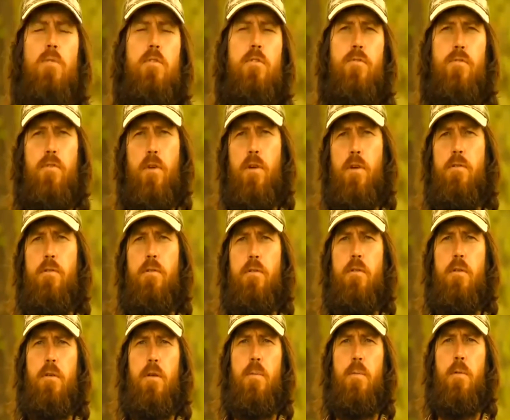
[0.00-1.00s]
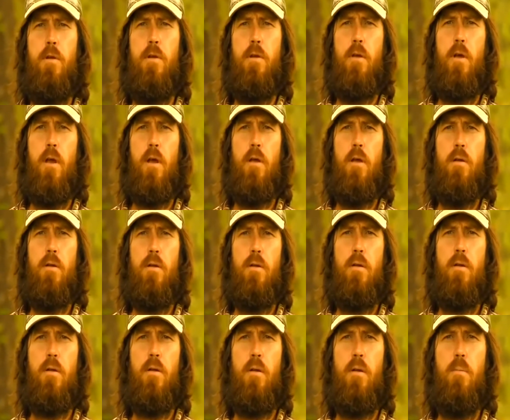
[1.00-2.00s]
was a failure to communicate,
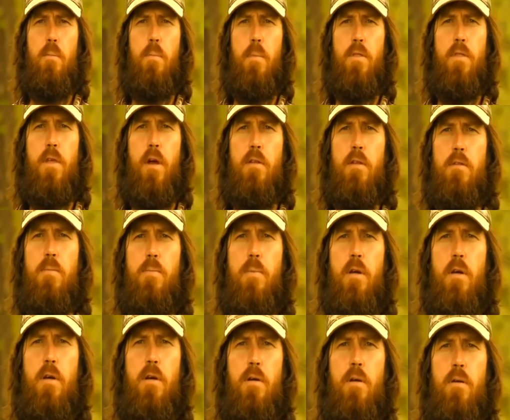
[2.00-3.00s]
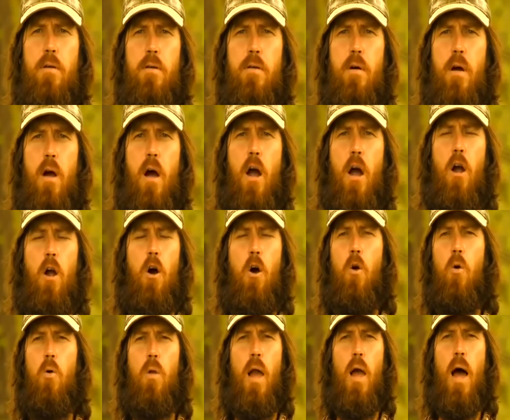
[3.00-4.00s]
but that's been our whole